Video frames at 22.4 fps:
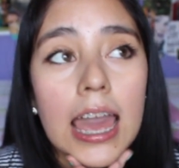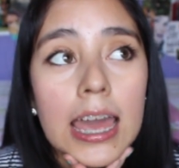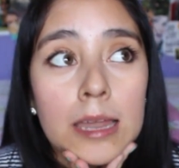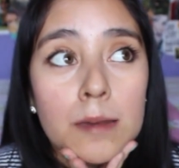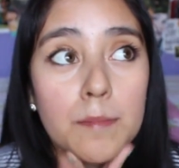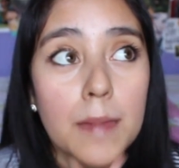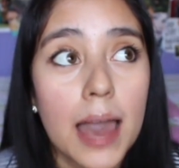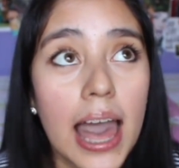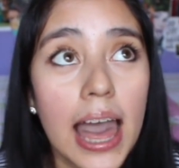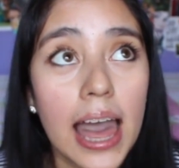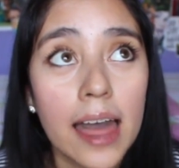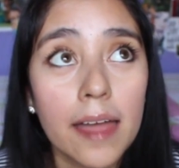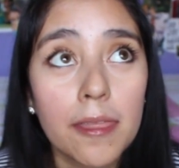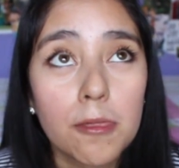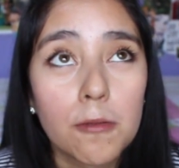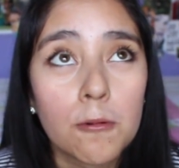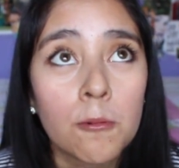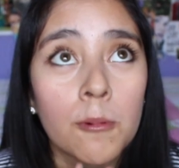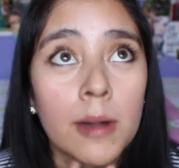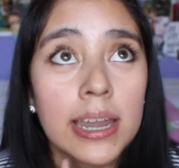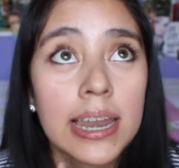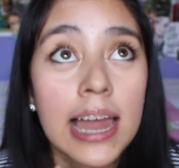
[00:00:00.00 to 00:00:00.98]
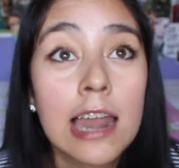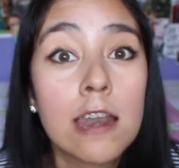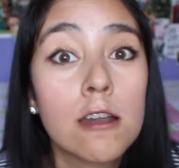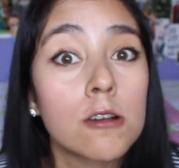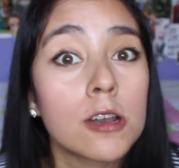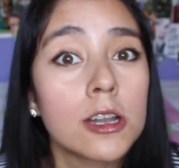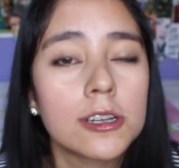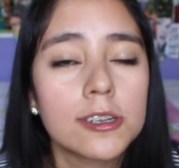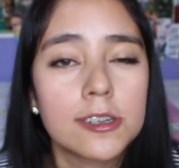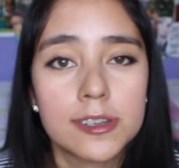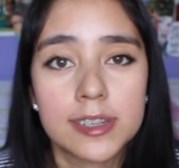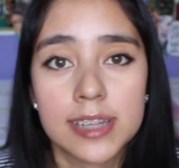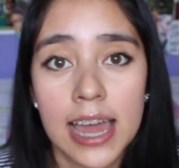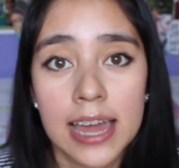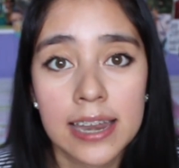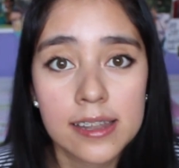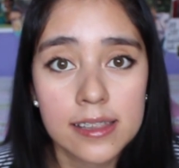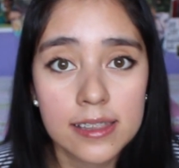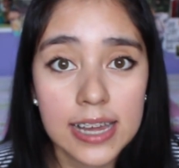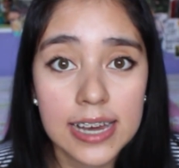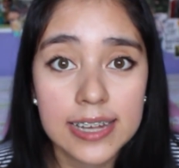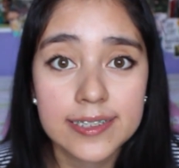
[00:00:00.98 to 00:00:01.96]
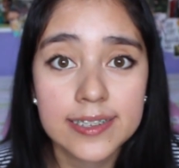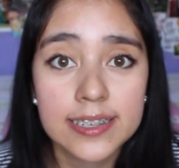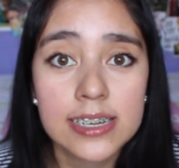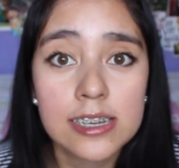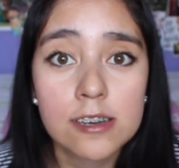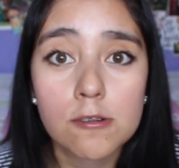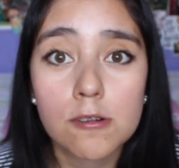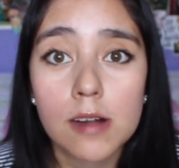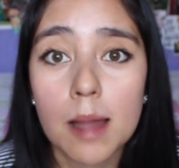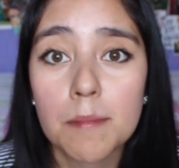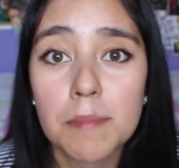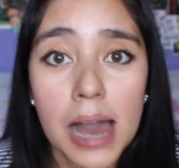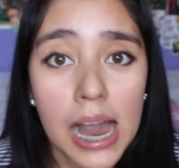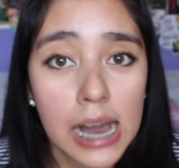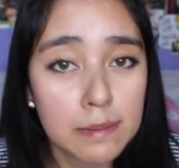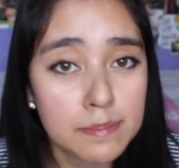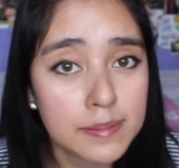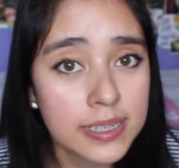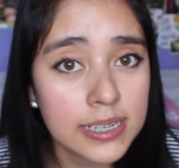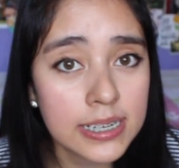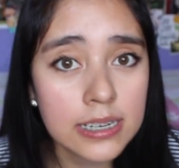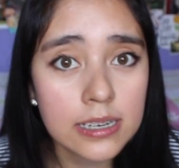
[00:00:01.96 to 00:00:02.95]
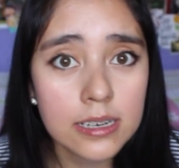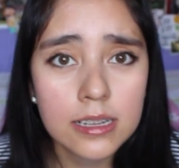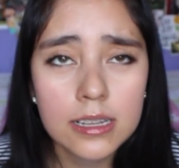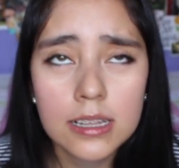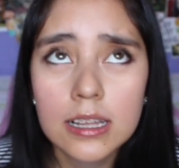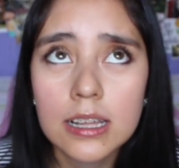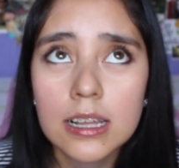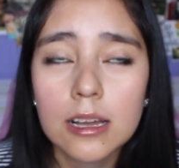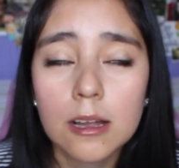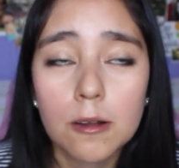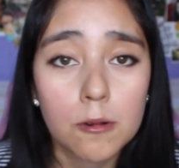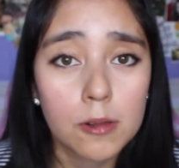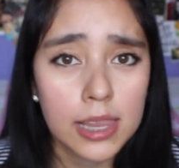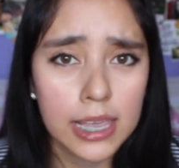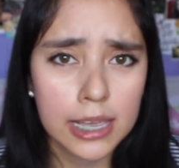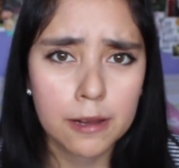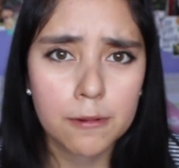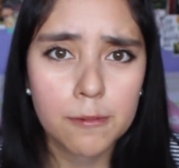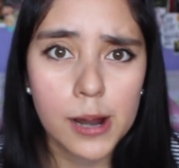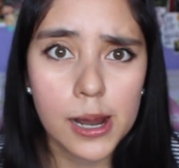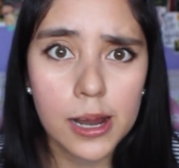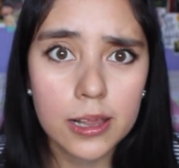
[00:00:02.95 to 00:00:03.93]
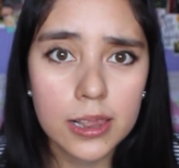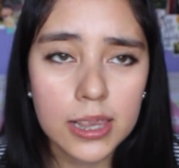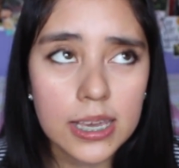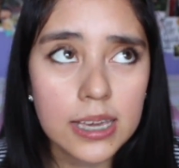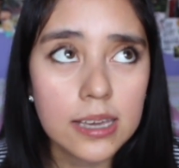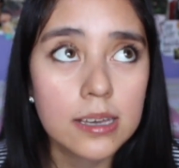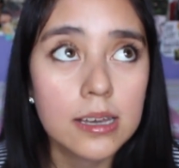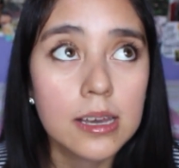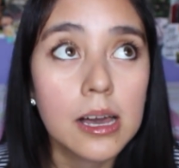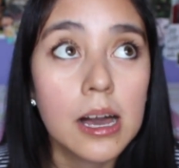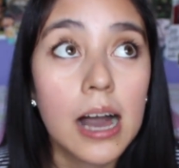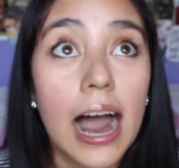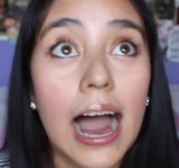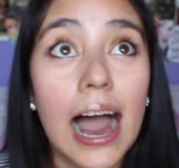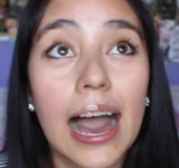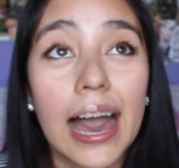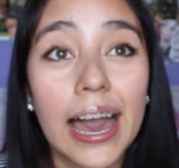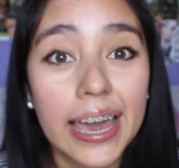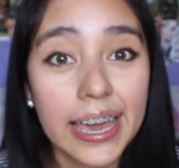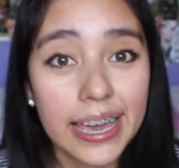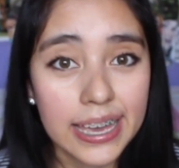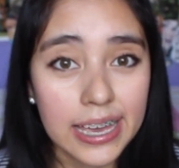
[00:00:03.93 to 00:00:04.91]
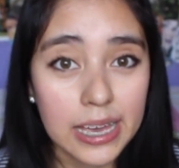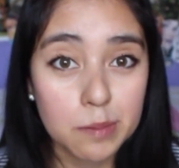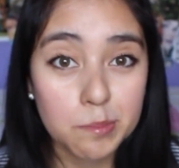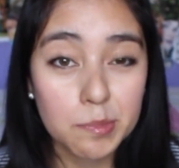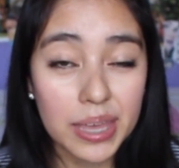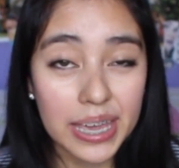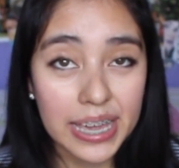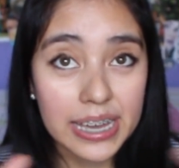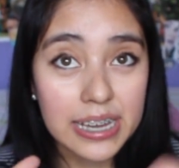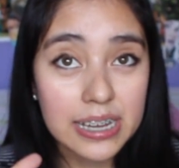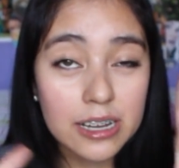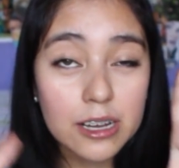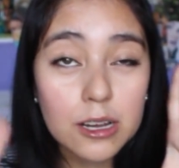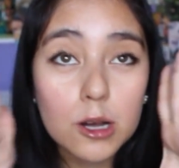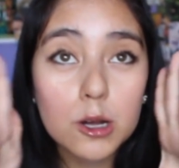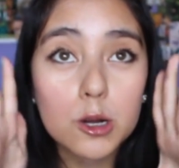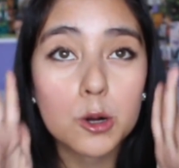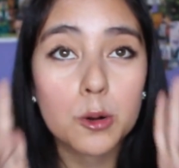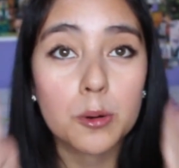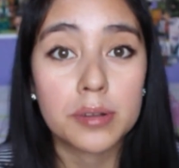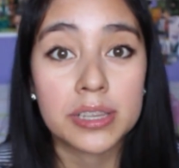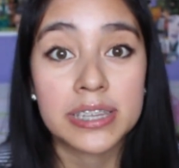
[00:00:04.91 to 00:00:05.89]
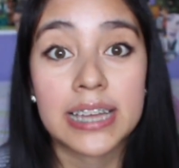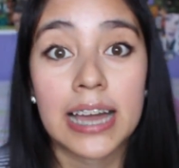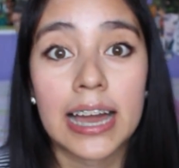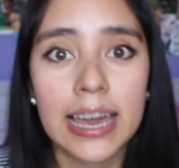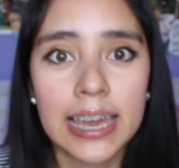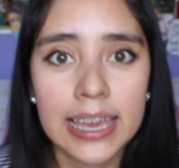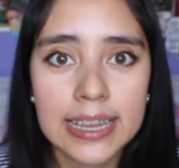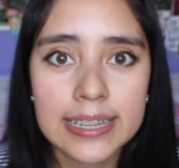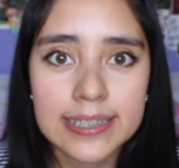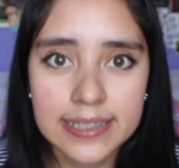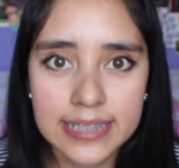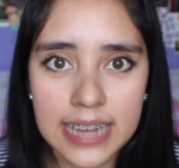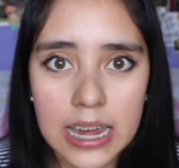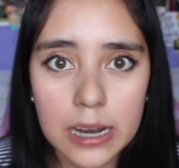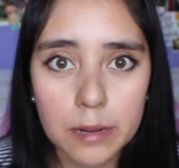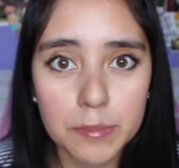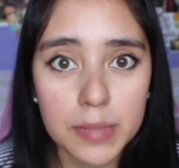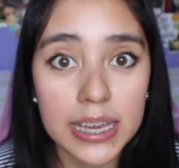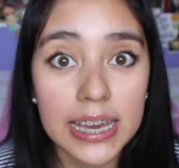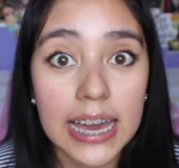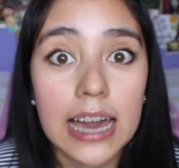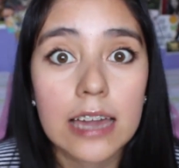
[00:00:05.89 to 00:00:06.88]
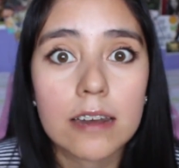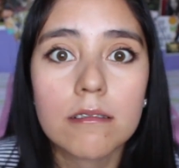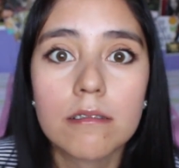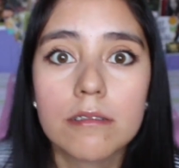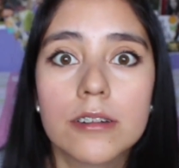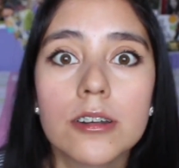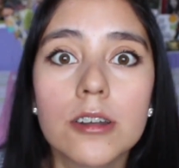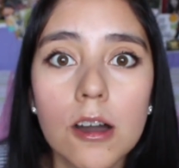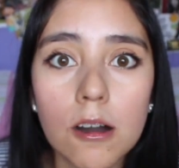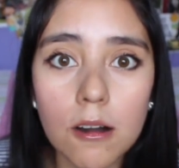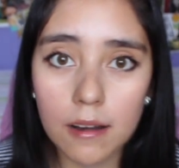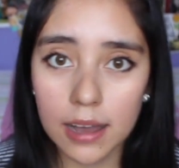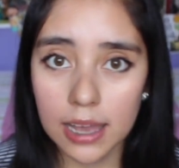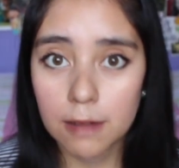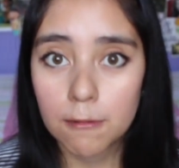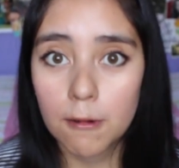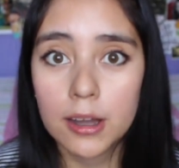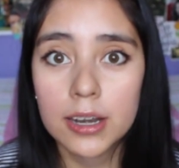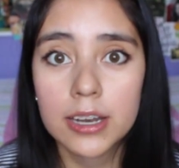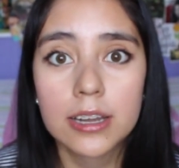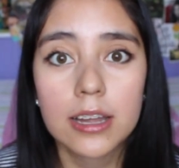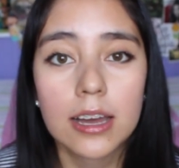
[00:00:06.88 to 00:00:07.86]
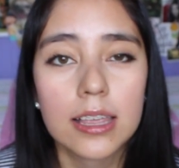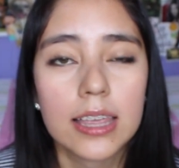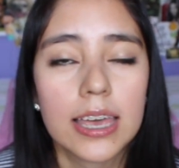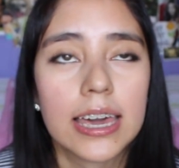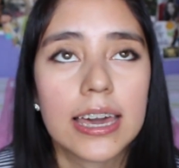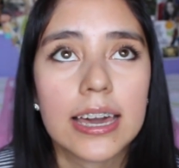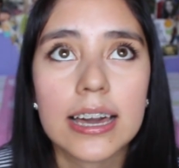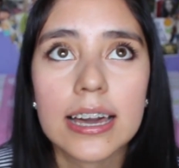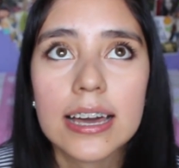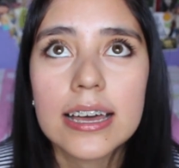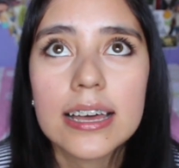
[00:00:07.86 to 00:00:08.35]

In math, when I don't understand a lesson or I'm absent, rarely, I am dying inside. I'm I don't know, I want to I